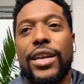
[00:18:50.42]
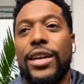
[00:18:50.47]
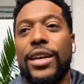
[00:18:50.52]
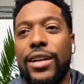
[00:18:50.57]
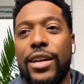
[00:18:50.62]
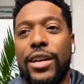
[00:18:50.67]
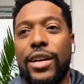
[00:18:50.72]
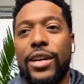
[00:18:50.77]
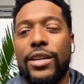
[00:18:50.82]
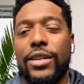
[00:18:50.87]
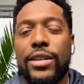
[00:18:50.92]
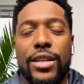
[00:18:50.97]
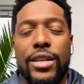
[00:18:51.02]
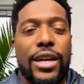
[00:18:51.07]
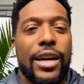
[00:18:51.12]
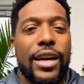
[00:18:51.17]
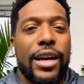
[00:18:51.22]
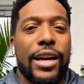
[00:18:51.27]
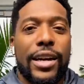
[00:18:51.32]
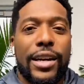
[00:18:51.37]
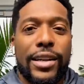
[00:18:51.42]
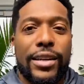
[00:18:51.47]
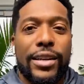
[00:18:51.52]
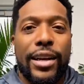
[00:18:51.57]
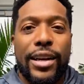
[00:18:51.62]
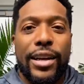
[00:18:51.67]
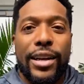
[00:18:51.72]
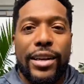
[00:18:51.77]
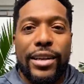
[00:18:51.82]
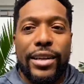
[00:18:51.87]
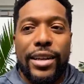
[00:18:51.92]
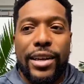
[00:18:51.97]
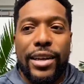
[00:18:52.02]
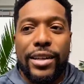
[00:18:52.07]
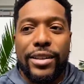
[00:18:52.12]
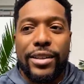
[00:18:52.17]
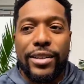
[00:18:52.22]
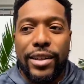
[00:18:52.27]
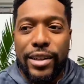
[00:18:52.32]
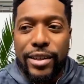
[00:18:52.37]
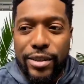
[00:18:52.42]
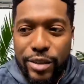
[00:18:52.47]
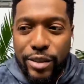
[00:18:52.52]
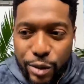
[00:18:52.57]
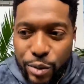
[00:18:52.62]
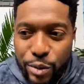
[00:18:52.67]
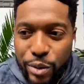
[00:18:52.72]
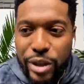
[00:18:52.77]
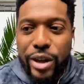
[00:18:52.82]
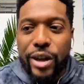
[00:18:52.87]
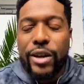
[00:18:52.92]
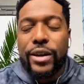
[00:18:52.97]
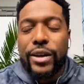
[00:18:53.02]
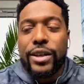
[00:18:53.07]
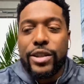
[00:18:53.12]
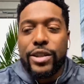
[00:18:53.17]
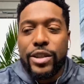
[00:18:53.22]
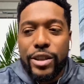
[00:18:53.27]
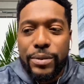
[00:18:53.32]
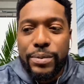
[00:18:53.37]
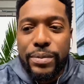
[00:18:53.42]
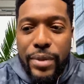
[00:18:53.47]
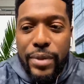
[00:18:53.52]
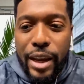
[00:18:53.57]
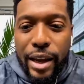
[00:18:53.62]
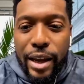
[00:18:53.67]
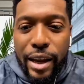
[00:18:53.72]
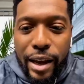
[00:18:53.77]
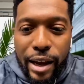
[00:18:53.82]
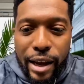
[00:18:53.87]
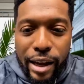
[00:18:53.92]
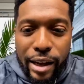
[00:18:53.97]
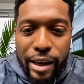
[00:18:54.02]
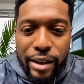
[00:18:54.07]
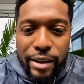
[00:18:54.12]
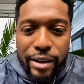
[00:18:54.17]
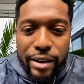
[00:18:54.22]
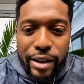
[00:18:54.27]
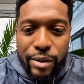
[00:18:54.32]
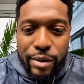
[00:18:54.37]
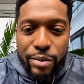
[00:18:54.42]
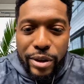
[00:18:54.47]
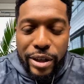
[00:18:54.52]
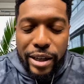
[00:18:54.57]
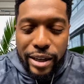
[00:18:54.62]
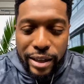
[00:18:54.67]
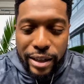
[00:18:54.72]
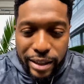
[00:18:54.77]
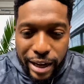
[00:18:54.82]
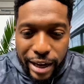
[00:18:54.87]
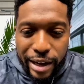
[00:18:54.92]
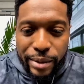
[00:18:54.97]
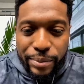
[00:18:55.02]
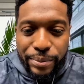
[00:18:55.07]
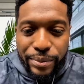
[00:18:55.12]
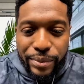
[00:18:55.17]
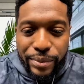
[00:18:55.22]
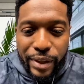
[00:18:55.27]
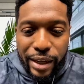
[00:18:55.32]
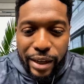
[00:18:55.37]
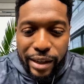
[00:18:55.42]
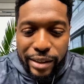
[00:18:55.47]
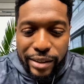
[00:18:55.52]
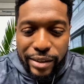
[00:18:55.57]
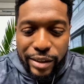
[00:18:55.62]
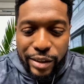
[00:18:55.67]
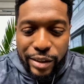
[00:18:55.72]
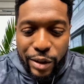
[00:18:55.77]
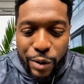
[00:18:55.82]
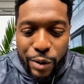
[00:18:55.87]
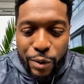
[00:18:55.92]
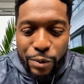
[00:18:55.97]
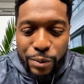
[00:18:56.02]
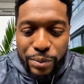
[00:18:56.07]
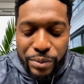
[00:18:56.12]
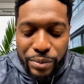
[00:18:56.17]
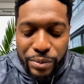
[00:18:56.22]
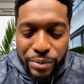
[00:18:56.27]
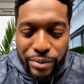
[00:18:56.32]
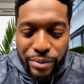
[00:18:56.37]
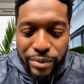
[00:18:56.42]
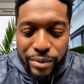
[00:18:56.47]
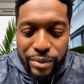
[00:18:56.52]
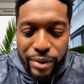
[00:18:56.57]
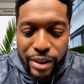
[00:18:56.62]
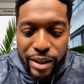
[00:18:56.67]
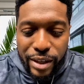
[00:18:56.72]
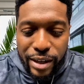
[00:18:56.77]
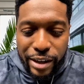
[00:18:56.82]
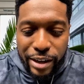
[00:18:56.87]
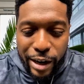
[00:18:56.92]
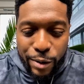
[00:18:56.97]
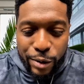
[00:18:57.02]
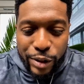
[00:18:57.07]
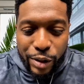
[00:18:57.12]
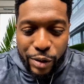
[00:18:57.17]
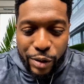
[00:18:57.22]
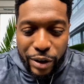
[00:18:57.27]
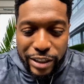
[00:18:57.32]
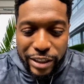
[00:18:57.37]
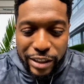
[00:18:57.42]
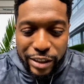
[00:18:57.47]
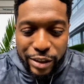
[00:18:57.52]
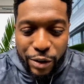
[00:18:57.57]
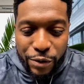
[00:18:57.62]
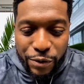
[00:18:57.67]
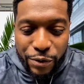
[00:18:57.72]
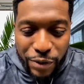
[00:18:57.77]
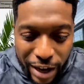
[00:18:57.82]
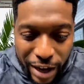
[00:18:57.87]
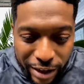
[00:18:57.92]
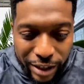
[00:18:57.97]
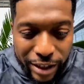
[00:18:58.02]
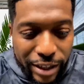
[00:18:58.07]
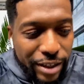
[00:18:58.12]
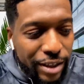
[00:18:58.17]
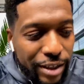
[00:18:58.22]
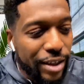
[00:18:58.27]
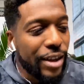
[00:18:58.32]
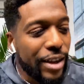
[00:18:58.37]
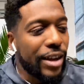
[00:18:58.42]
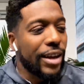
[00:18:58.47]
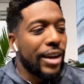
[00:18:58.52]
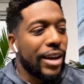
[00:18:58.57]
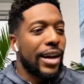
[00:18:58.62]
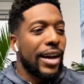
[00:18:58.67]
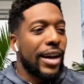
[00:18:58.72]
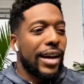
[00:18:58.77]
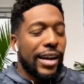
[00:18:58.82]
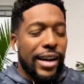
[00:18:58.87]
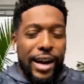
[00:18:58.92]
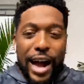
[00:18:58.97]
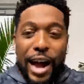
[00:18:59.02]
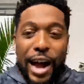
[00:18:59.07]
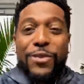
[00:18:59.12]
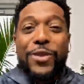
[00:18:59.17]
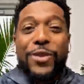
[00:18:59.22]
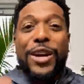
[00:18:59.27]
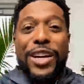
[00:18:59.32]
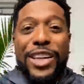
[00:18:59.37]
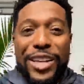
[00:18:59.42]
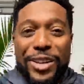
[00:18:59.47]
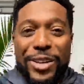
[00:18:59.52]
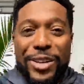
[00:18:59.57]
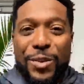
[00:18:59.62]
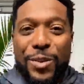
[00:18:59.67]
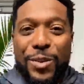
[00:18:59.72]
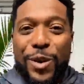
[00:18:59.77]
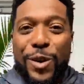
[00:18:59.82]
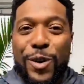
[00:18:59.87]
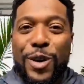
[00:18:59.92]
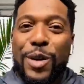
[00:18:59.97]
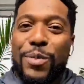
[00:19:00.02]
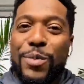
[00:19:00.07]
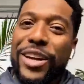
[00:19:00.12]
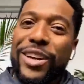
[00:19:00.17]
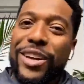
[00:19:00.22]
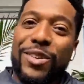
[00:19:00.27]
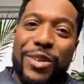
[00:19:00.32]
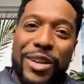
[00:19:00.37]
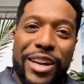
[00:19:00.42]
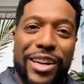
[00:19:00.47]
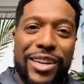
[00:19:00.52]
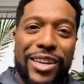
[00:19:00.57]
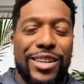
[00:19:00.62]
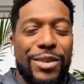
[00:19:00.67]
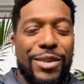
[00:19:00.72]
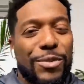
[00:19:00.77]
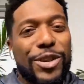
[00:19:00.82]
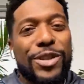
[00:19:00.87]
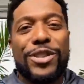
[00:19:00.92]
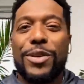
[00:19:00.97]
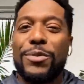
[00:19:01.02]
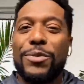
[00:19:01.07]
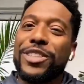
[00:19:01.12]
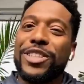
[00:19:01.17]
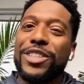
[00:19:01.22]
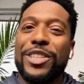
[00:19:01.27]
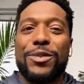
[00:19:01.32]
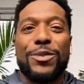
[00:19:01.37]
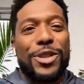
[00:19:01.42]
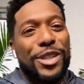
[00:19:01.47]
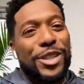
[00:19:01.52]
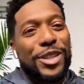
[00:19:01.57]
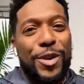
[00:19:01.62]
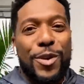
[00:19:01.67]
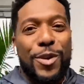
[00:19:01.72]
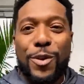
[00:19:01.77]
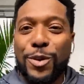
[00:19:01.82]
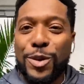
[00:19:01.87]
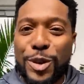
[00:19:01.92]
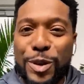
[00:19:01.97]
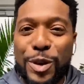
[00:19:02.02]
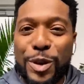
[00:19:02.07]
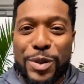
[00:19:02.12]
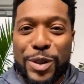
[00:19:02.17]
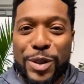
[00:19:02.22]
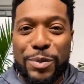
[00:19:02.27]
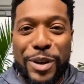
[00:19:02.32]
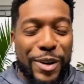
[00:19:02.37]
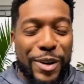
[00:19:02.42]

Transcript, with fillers: get in there, and and and and do the audition and and we get that and so that was crazy so finally I, after i get the role i'm like okay let me let me see what this whole script's